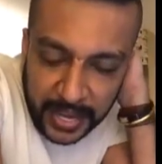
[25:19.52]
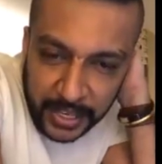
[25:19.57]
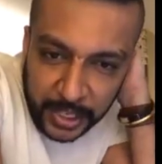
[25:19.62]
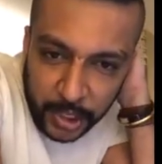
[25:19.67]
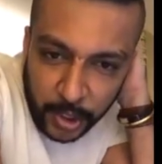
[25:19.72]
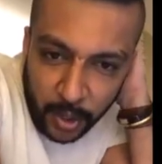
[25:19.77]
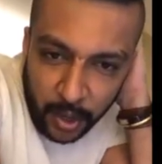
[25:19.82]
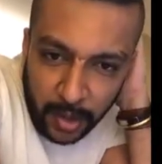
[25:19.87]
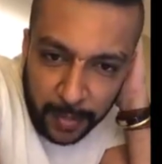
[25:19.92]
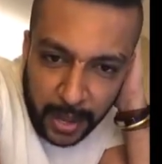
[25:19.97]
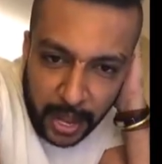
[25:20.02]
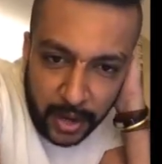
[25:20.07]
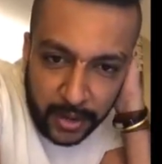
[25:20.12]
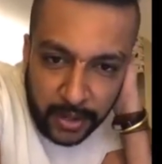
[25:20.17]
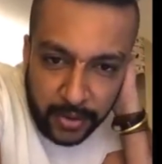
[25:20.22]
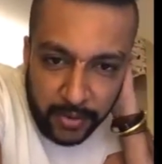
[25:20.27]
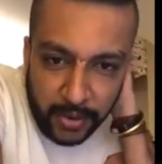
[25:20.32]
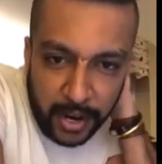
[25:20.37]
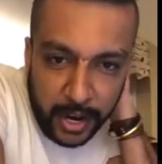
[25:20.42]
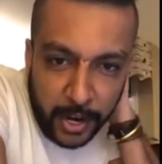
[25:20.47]
I just told
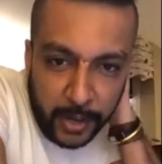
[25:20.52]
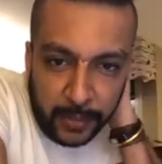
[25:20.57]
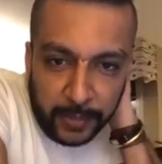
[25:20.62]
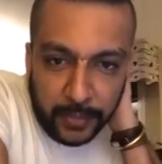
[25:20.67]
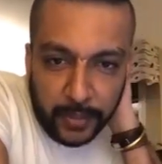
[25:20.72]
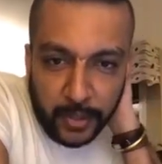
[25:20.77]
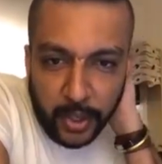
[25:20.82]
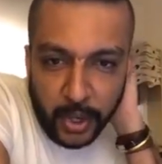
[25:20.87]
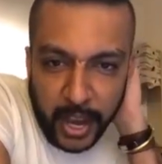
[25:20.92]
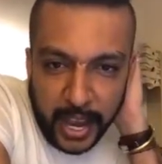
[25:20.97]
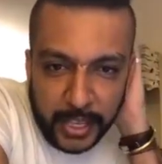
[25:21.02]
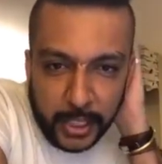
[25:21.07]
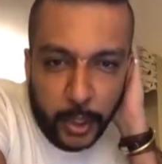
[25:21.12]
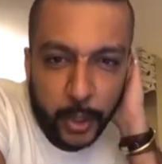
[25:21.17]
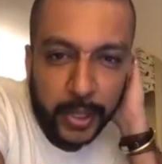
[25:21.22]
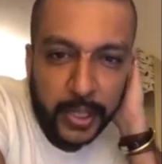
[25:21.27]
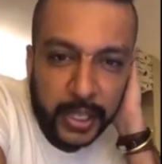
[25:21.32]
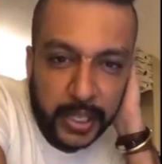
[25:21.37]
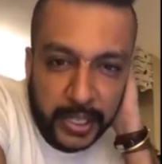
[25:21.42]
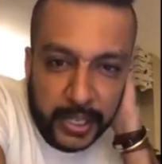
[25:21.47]
about Rio. So guys,
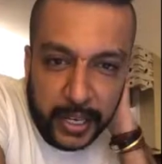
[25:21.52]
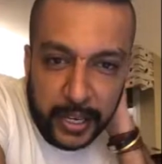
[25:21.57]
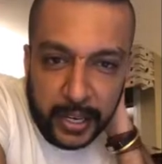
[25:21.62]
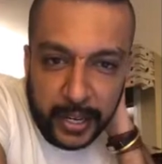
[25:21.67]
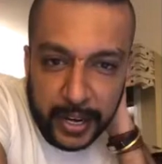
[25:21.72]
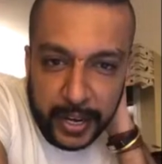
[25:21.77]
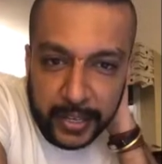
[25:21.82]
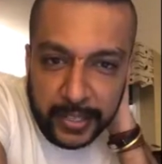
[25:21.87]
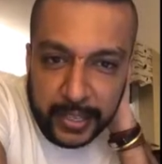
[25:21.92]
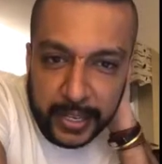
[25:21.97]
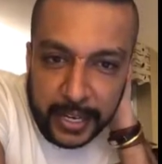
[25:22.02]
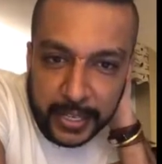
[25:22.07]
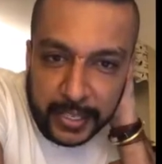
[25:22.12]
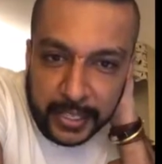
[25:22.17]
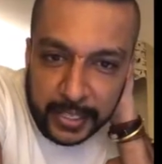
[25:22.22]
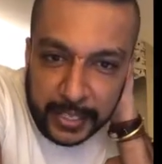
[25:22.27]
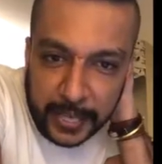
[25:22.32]
who is the singer? Let's